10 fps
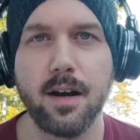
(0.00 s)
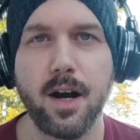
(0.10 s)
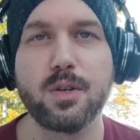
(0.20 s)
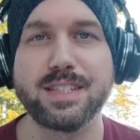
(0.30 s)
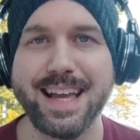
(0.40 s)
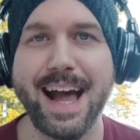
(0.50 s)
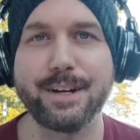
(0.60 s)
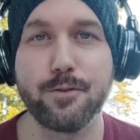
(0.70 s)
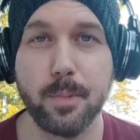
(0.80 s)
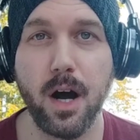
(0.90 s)
I was
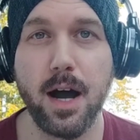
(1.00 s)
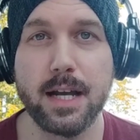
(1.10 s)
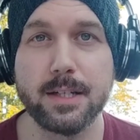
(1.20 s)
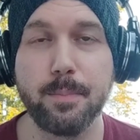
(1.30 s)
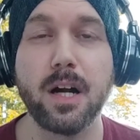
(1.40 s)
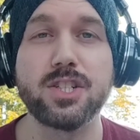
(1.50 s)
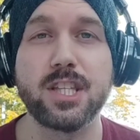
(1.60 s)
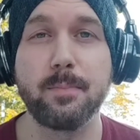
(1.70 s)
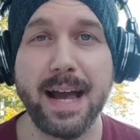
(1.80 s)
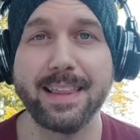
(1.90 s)
attacked from behind, punched
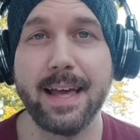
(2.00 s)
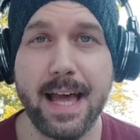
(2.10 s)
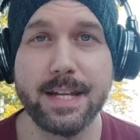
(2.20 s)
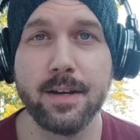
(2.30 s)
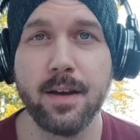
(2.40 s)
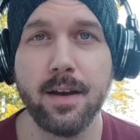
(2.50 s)
in the back of the head